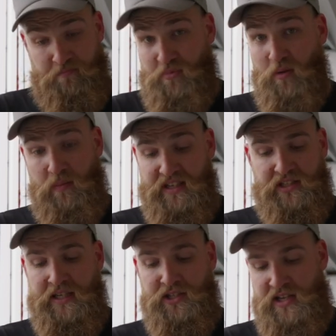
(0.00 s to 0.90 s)
probably
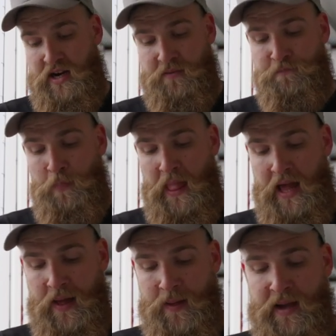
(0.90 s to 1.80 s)
ceased their
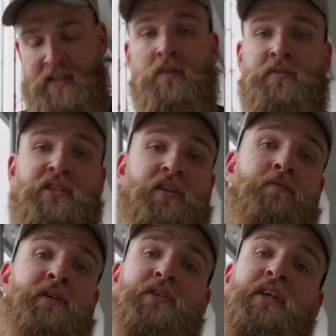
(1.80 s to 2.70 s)
activities in
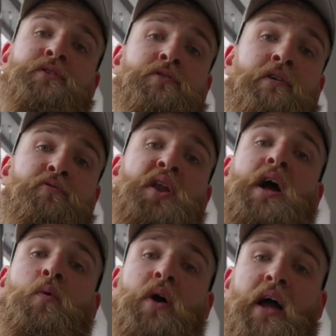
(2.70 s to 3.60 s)
the fishing industry for
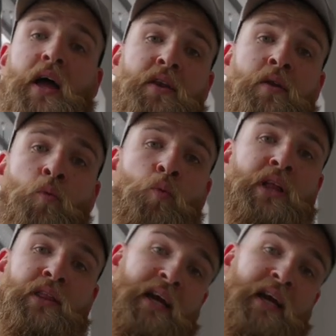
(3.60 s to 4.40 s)
now, and with